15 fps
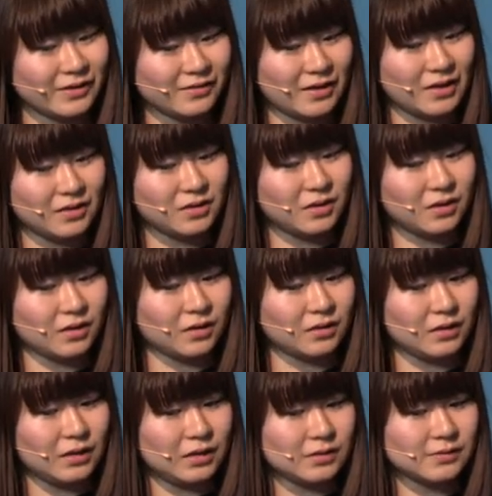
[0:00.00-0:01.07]
has ended
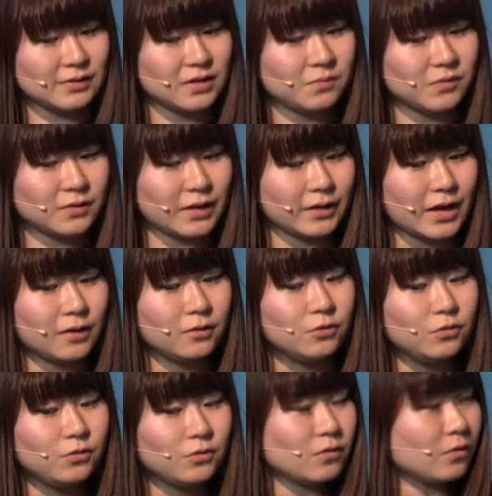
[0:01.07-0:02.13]
and it seems like I
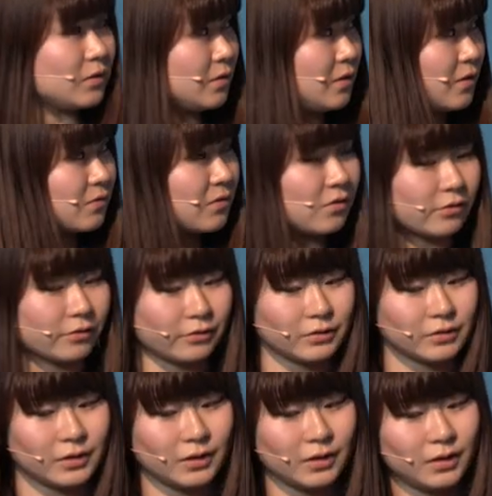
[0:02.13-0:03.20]
lose on the next
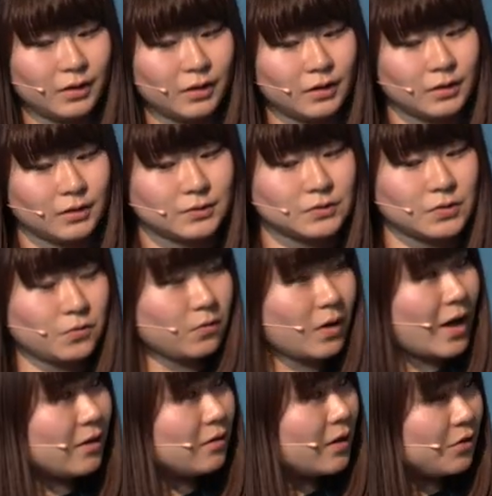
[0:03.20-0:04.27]
turn. So
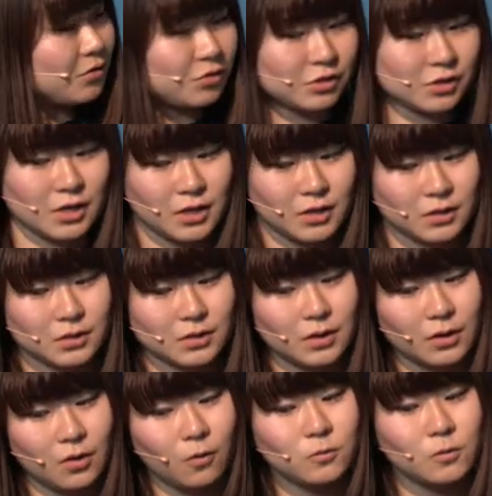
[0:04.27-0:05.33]
I'll exchange
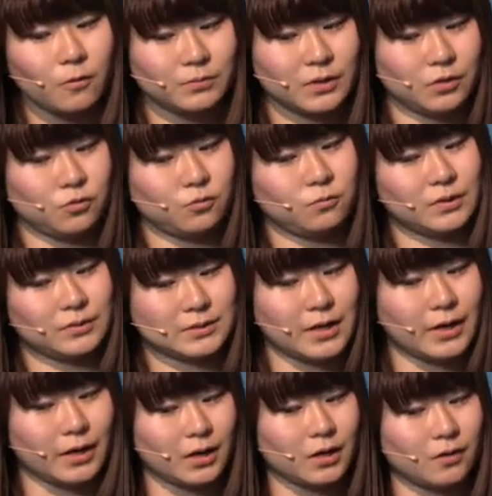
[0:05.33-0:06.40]
all of the jewels
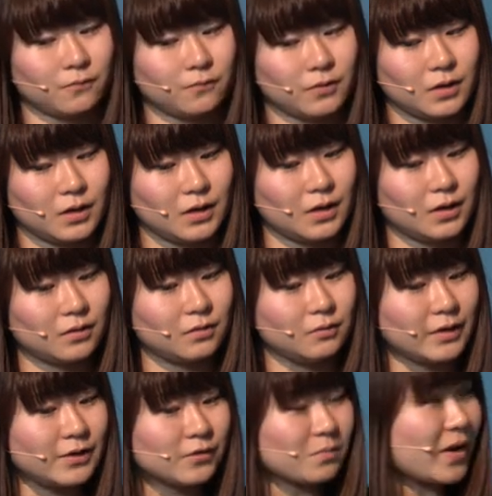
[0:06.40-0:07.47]
I have and
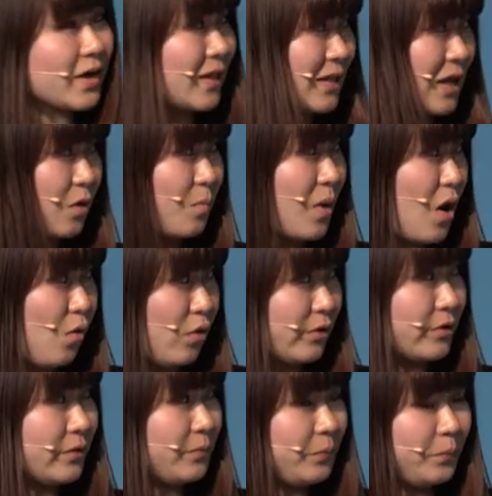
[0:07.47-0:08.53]
raise my attack power.